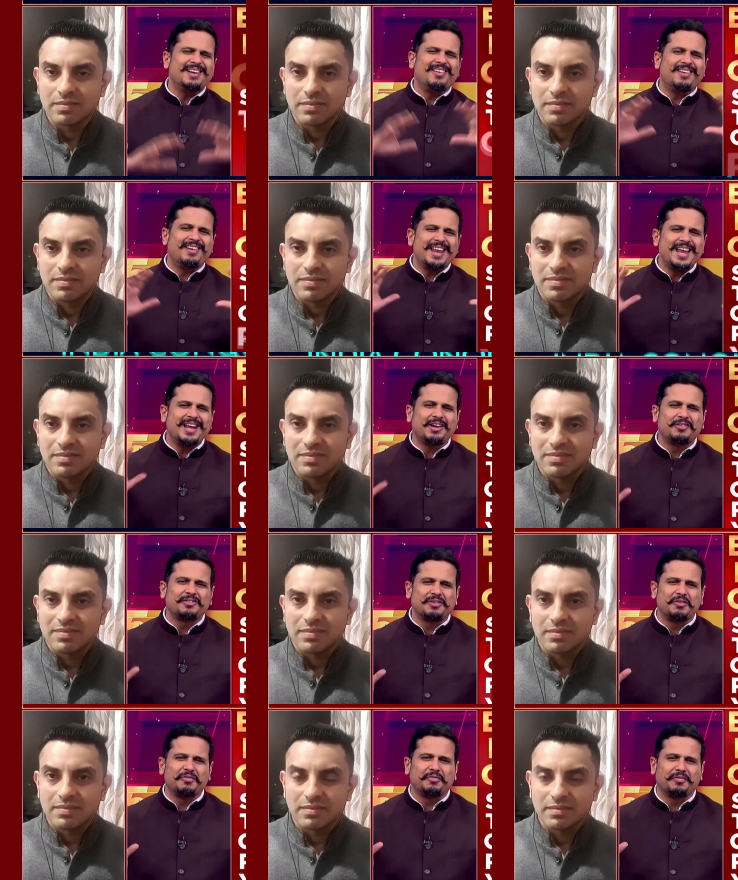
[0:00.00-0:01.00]
Speaker 1: reeks
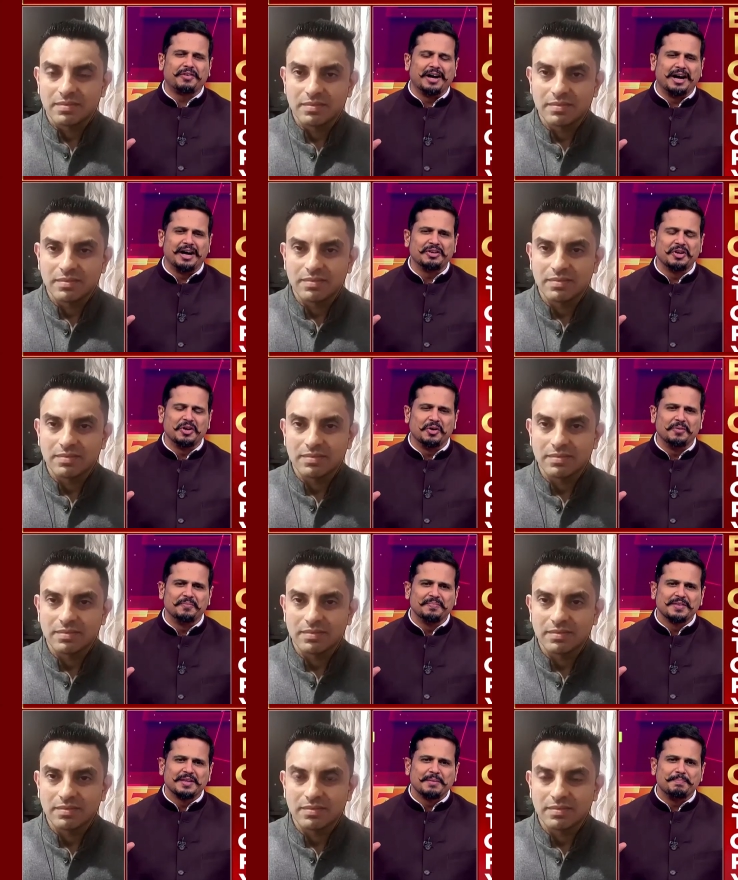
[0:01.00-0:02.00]
of, uh, you know,
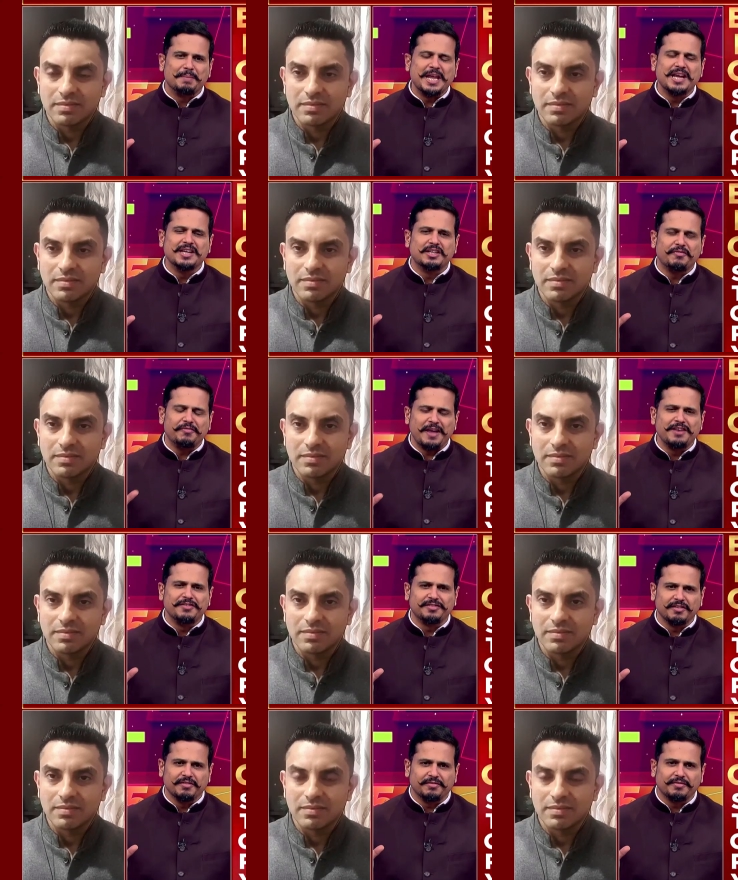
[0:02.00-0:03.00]
being
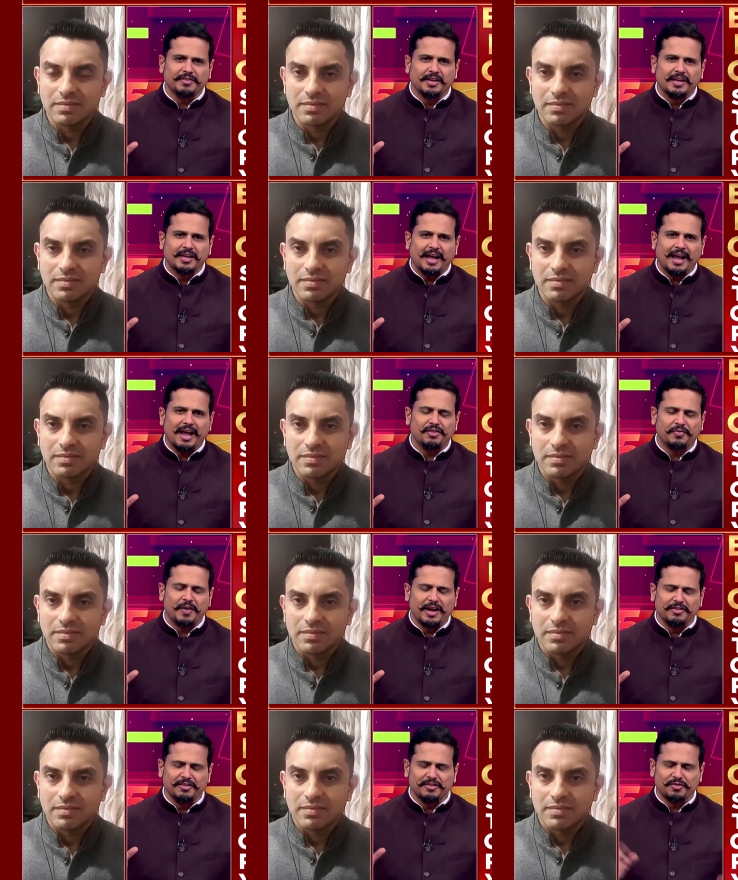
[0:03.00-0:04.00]
defensive as far
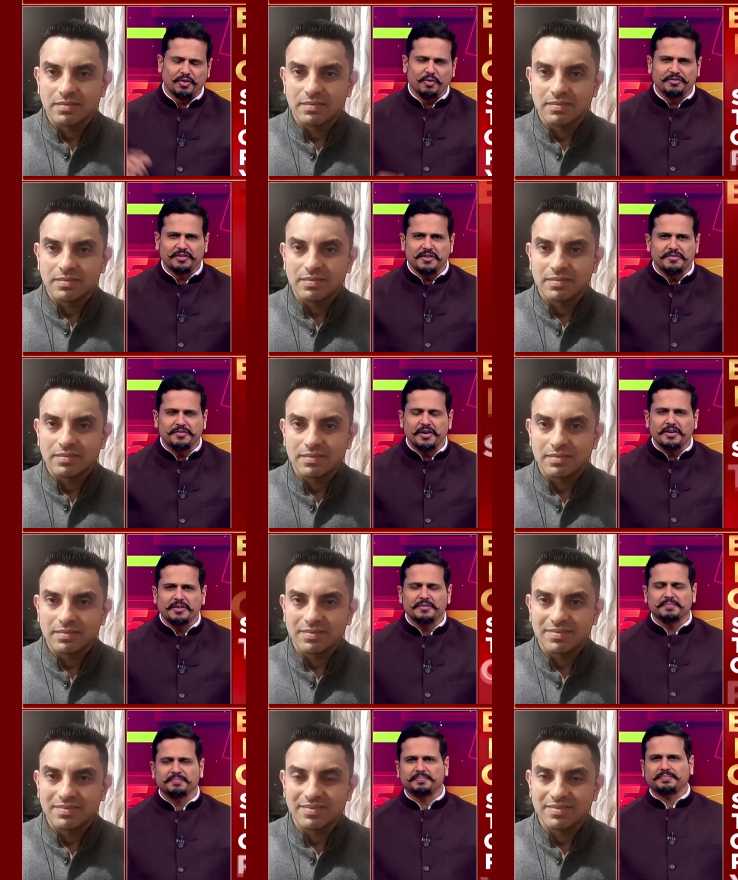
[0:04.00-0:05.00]
as ISRO is concerned.
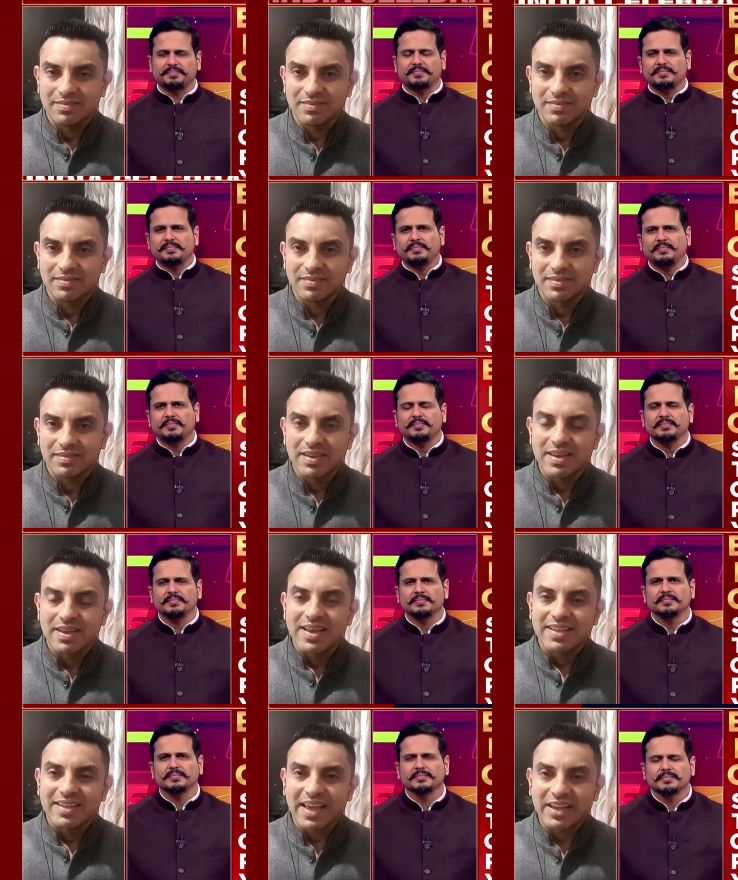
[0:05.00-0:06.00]

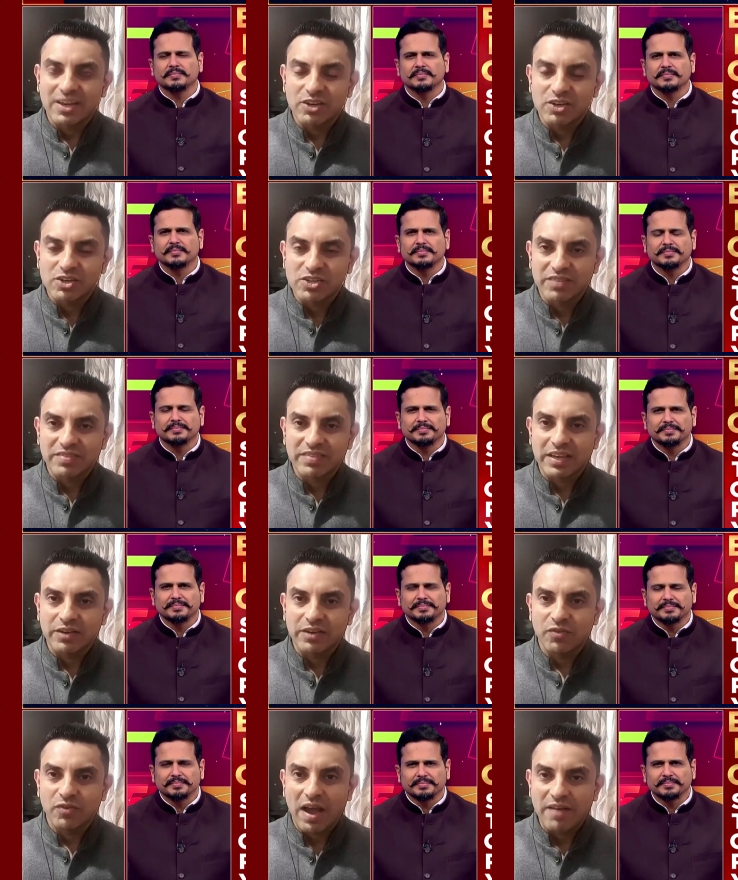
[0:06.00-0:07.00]
Speaker 2: Thank you, Shiv. Thank you
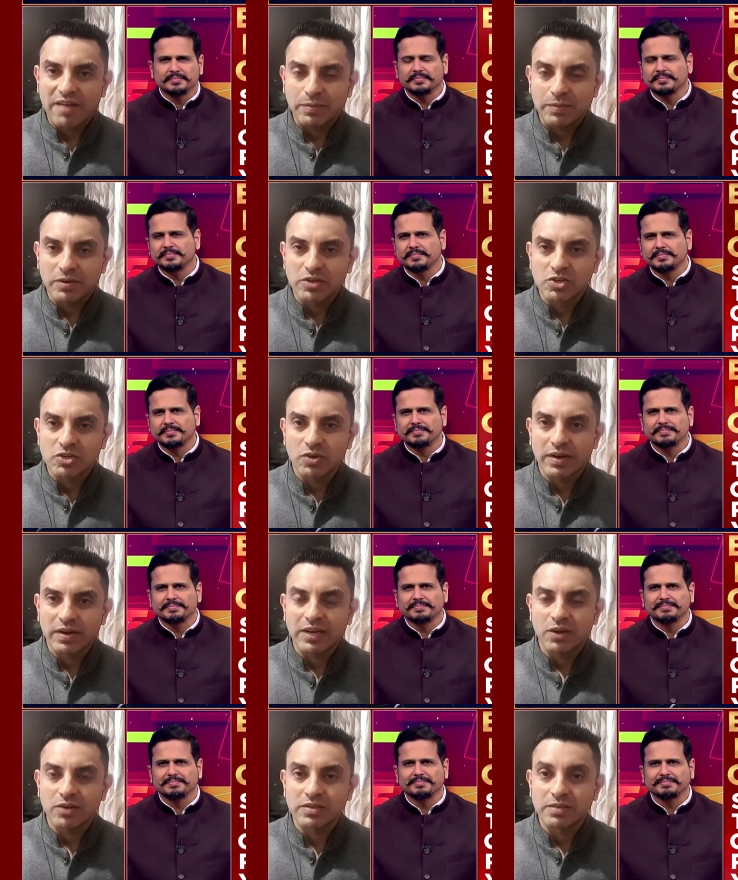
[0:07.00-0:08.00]
for having me on the show. And at the
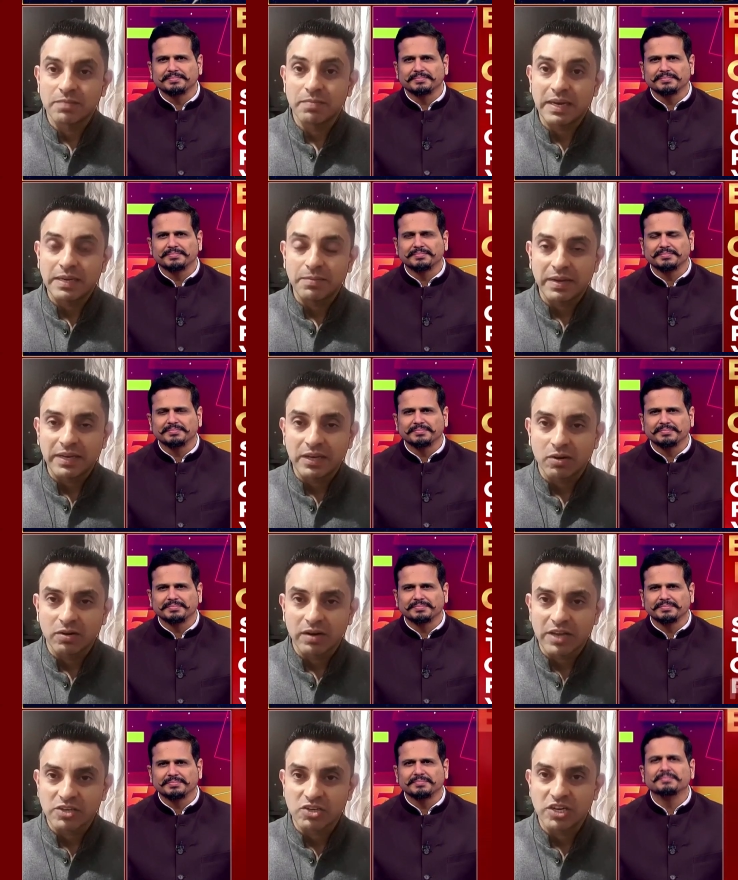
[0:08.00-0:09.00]
onset, many, many
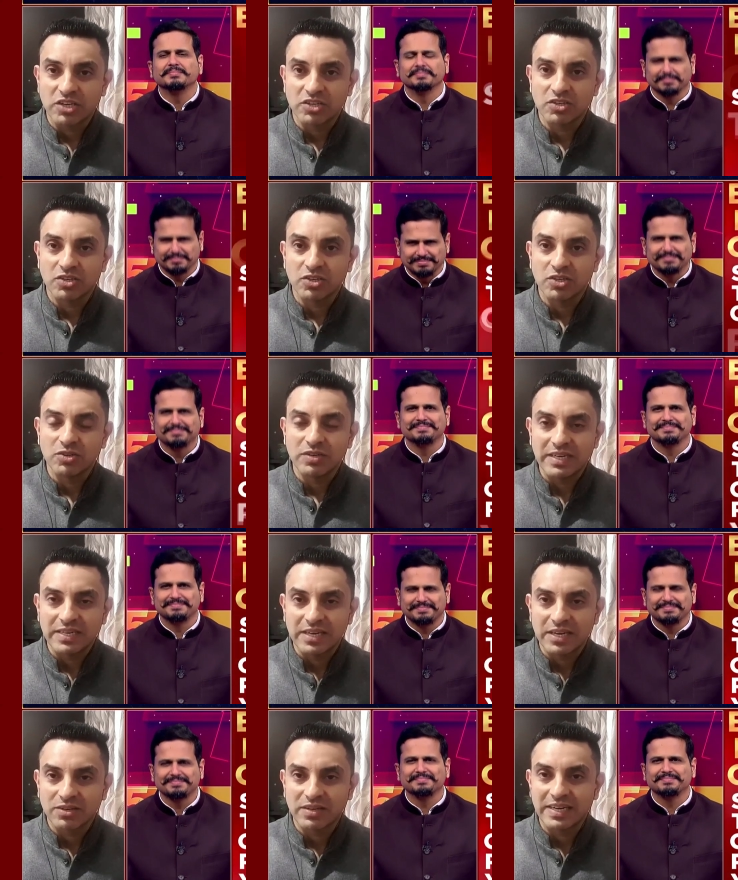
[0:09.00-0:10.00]
congratulations to you, the
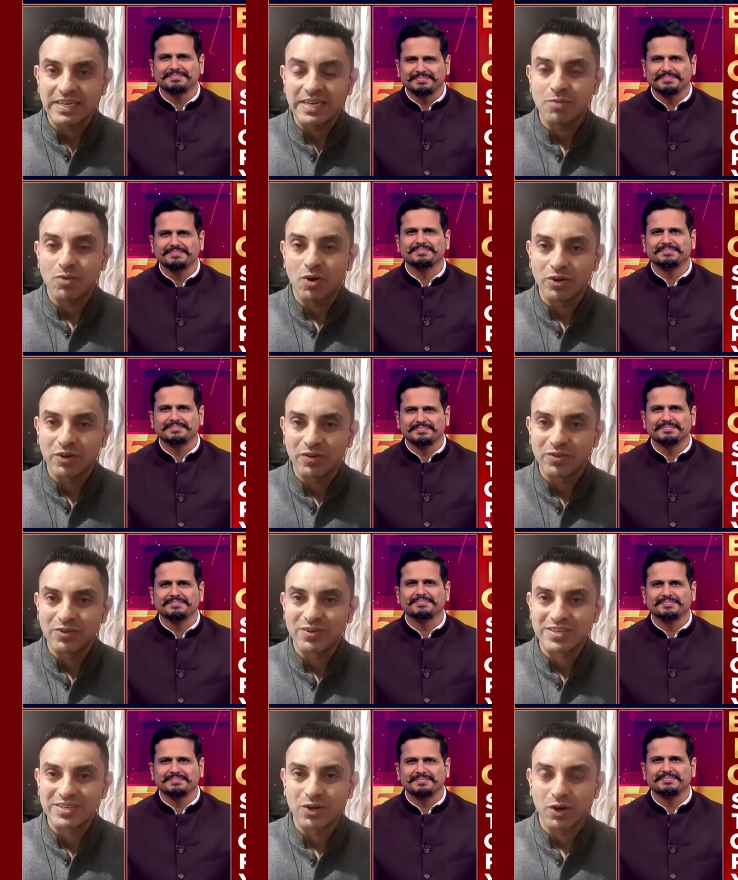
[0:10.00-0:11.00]
India Today team, all your
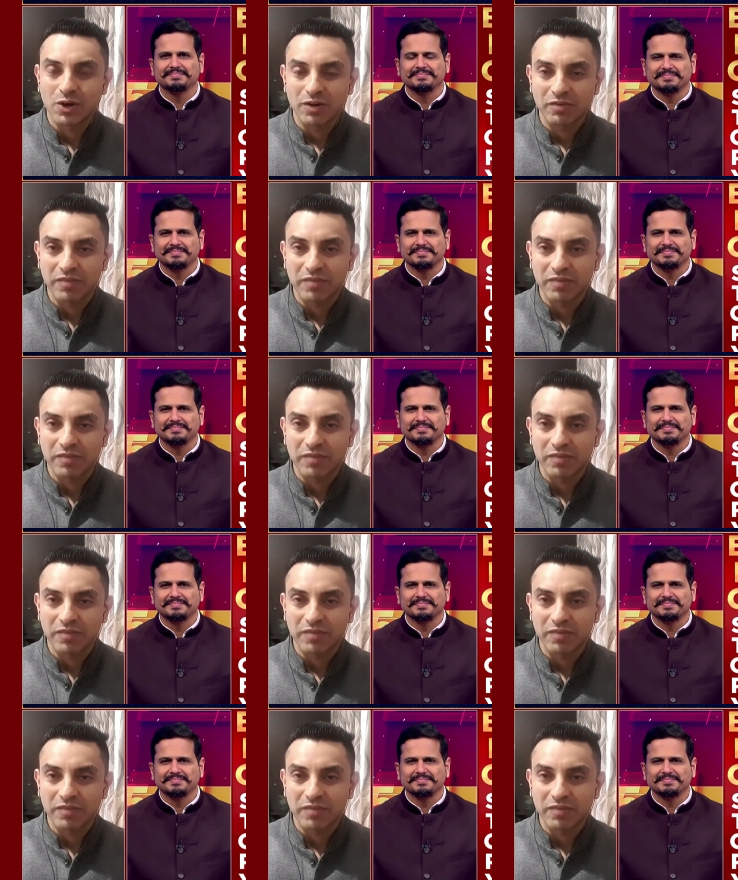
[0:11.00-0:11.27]
viewers, and all of